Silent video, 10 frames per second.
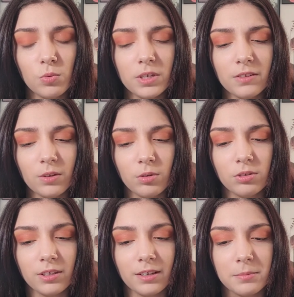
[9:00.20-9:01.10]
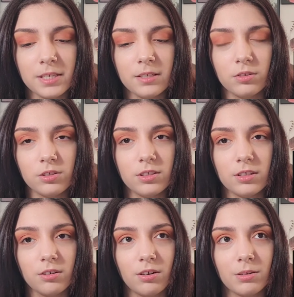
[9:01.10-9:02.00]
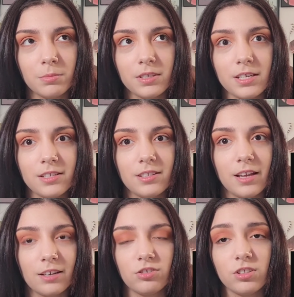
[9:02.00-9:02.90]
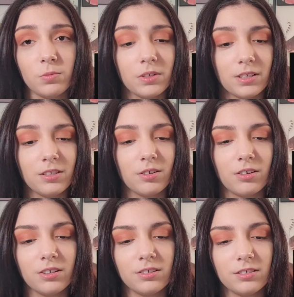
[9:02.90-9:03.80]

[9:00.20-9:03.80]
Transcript: So what if the whole time he looks in the car, but he's actually the one in the